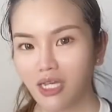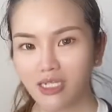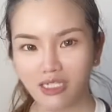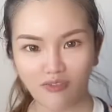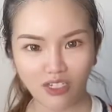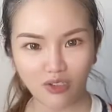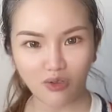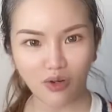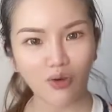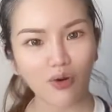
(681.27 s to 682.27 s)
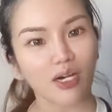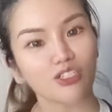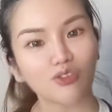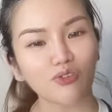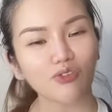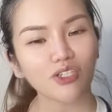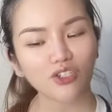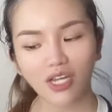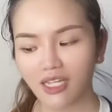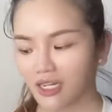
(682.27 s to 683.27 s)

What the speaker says: 70 euro or 150 Australian.